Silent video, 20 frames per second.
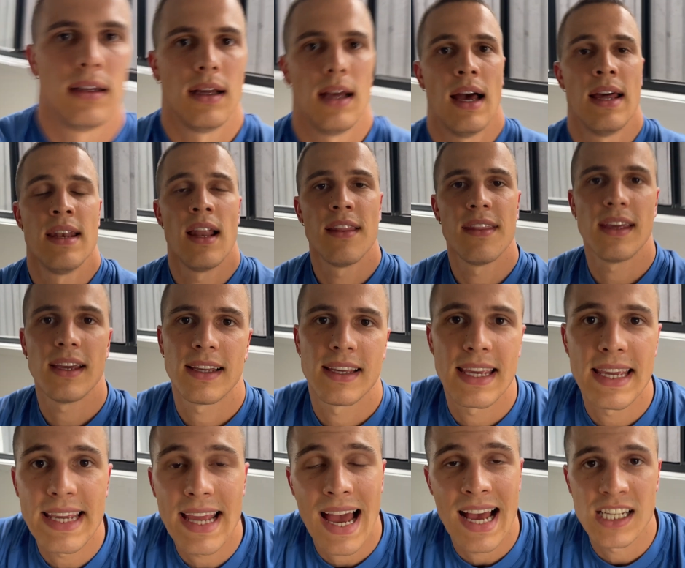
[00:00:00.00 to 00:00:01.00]
Another
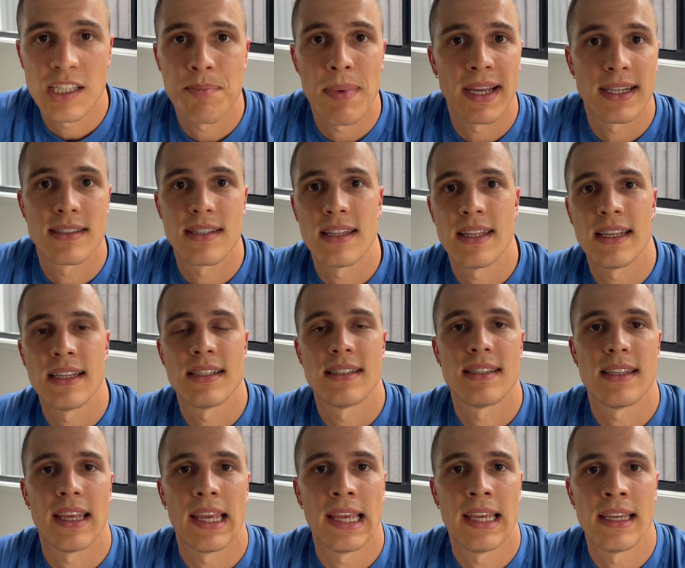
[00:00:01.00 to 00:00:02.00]
key aspect to
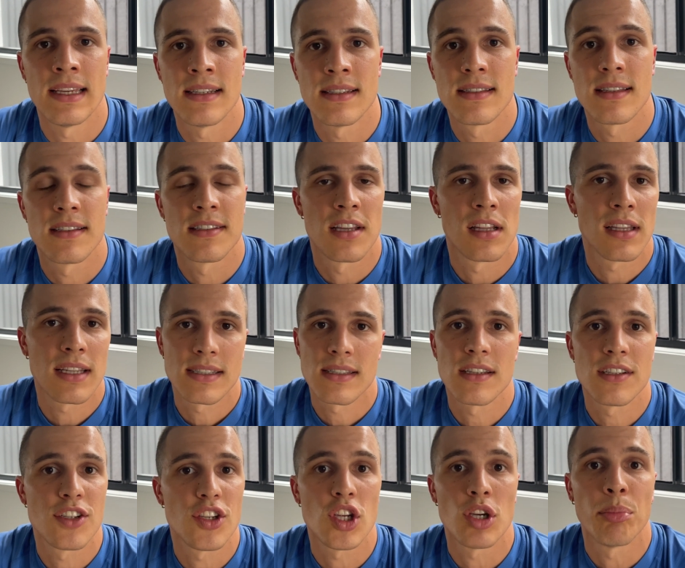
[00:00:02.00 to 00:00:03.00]
this is to listen
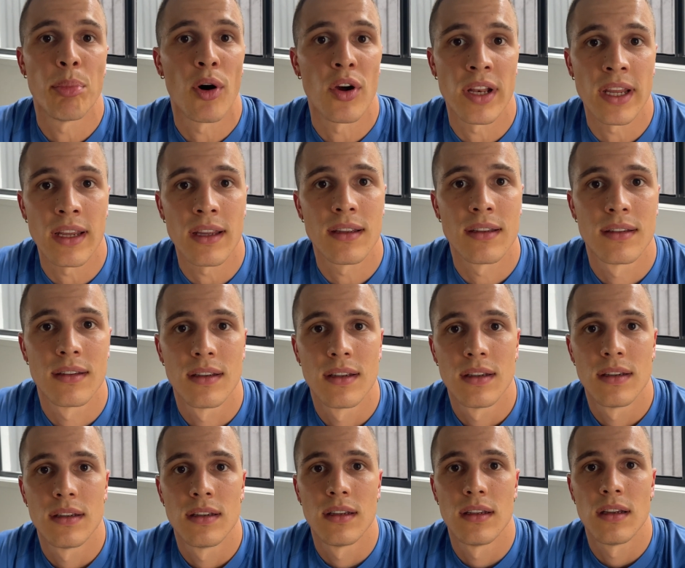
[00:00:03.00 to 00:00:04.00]
to your body
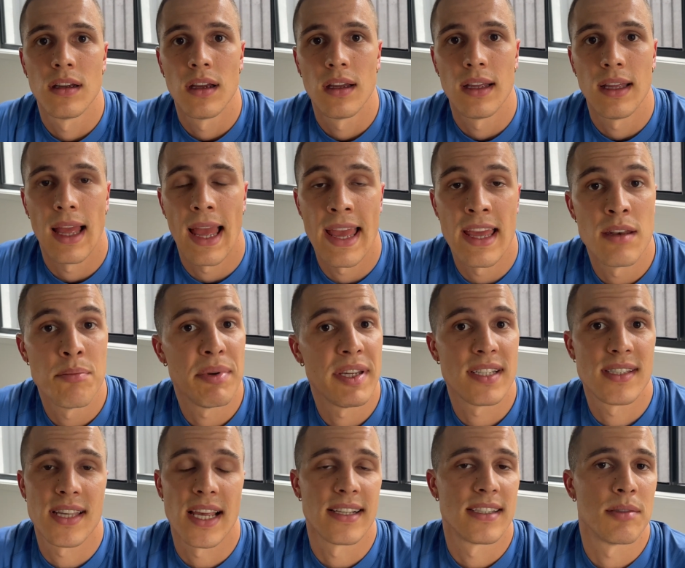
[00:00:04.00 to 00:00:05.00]
and be
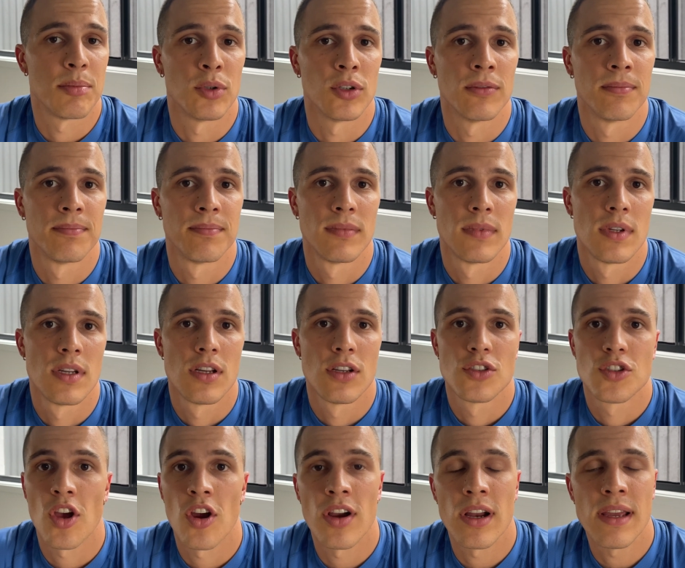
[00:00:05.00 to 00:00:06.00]
sensible.
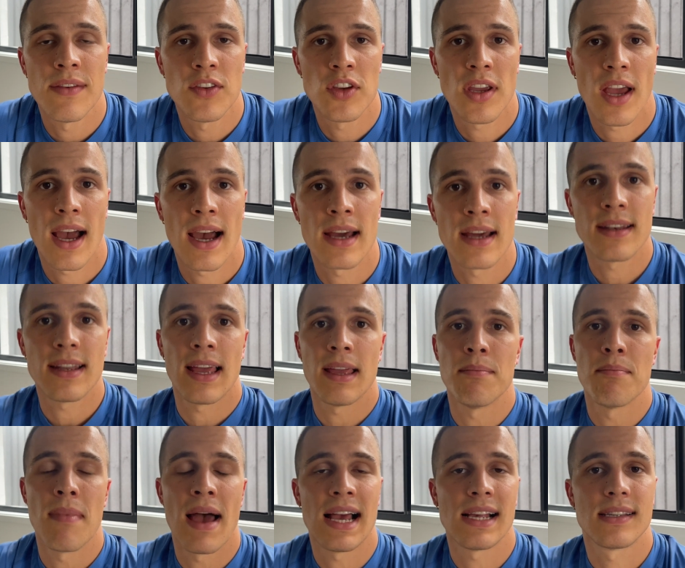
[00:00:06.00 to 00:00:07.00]
So if you had a
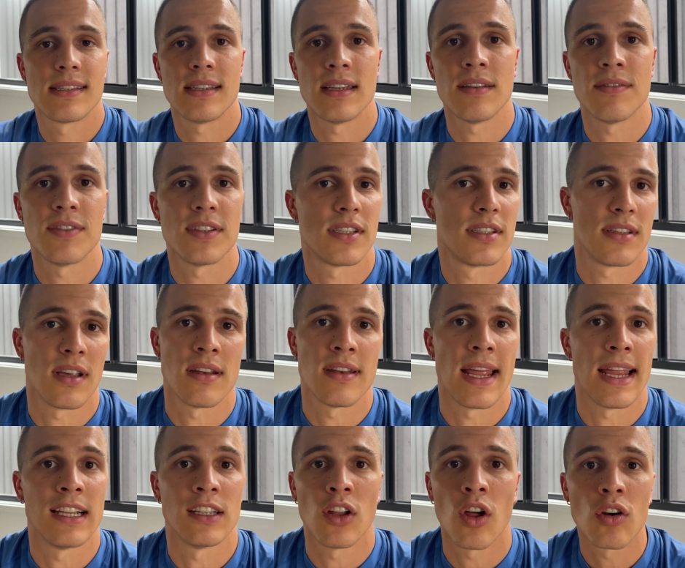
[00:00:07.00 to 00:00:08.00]
massive
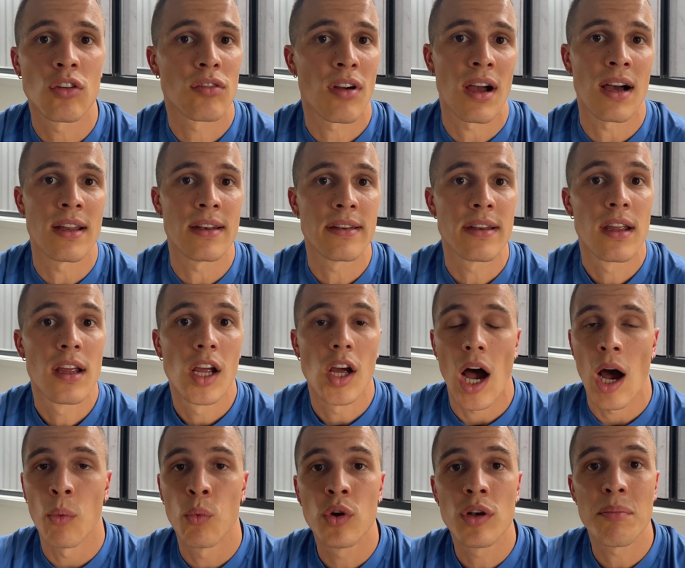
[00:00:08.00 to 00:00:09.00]
Sunday long run, I
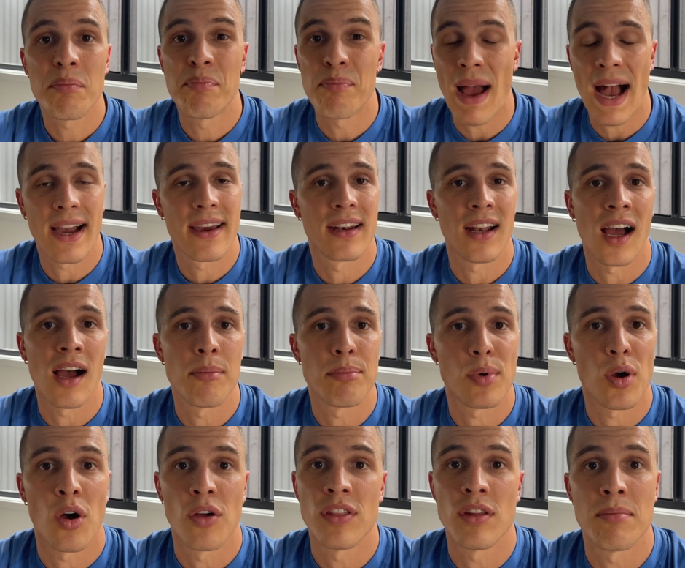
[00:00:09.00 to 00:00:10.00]
wouldn't back it up
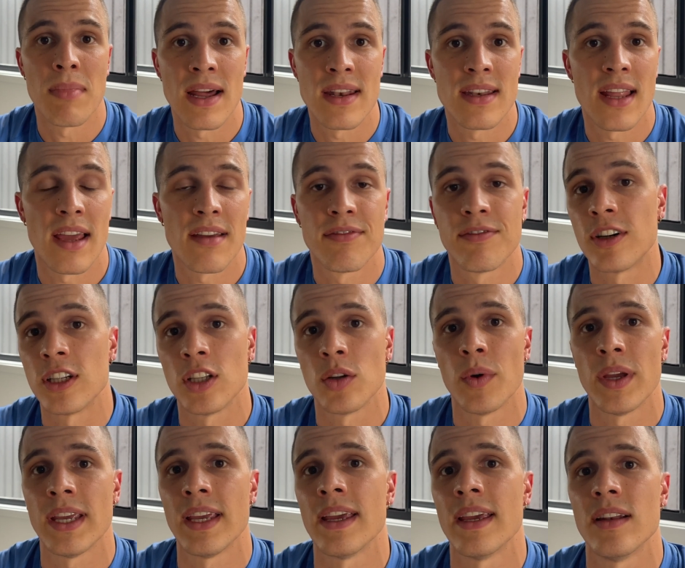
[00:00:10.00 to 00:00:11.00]
on the Monday
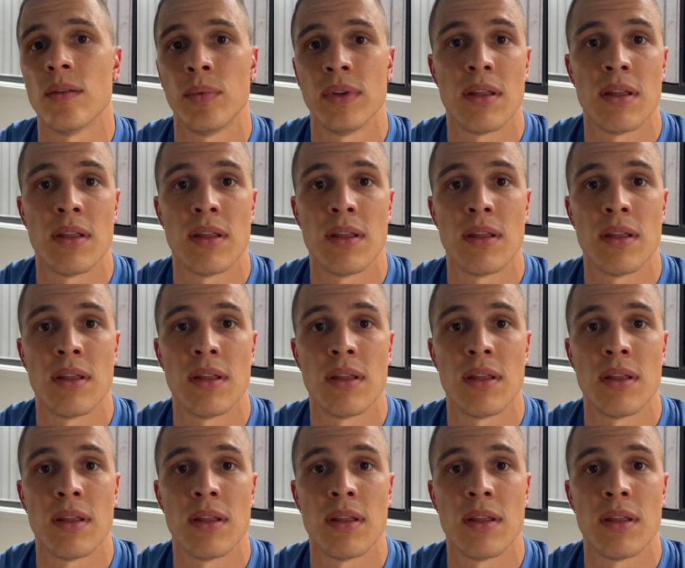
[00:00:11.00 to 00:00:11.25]
following it with